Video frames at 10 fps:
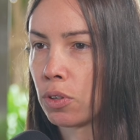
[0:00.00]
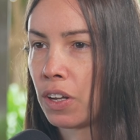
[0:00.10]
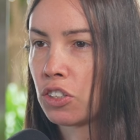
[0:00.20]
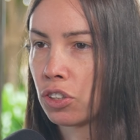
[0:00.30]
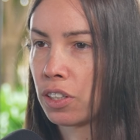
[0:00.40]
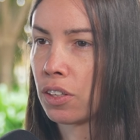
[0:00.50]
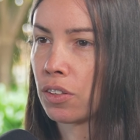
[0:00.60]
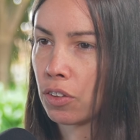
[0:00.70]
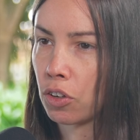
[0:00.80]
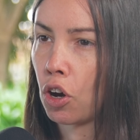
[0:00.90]
eventually
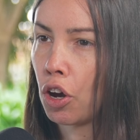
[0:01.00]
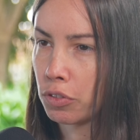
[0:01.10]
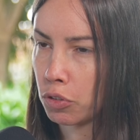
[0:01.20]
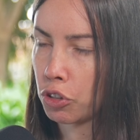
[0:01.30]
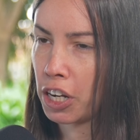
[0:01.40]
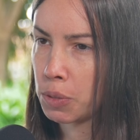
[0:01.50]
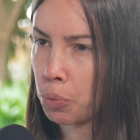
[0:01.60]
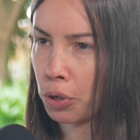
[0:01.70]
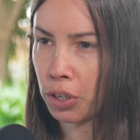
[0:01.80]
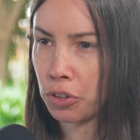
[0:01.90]
the cost of
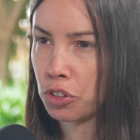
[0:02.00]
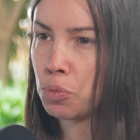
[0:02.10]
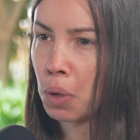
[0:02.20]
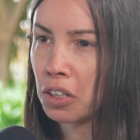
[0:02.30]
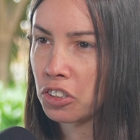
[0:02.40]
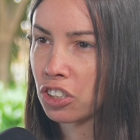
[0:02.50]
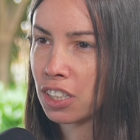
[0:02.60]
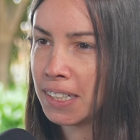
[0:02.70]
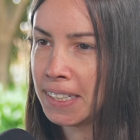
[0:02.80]
transporting it are too much.